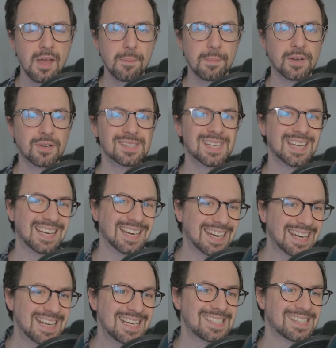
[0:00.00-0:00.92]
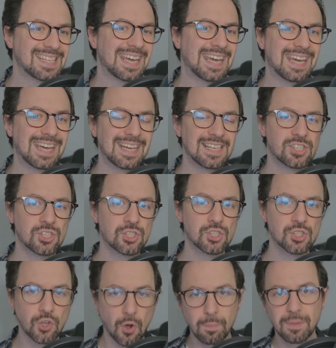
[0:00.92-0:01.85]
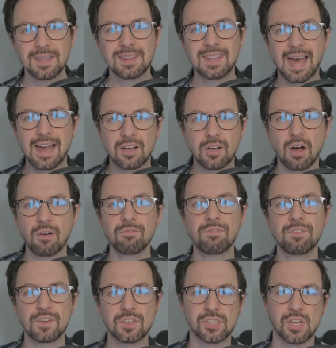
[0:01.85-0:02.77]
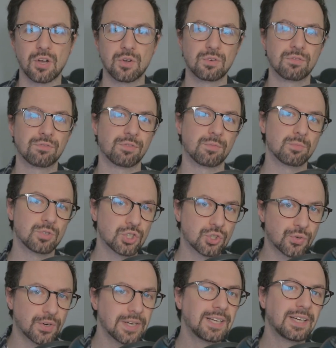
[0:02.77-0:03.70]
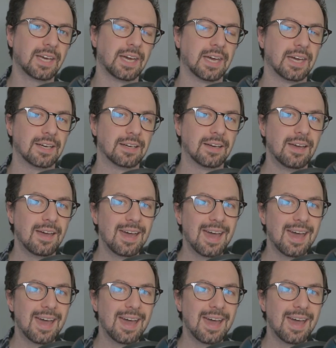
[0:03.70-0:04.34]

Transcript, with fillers: because at least it is stopping that comfort zone from shrinking.